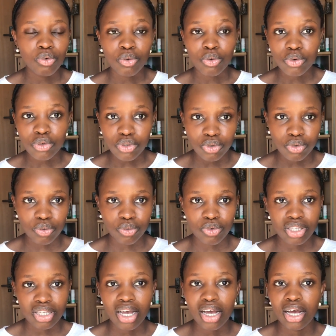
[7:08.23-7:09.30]
good
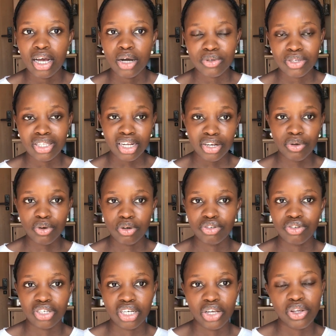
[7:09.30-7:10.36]
schools outside the
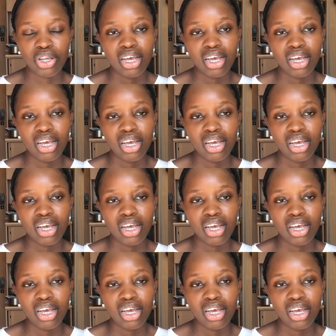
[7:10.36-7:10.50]
country that you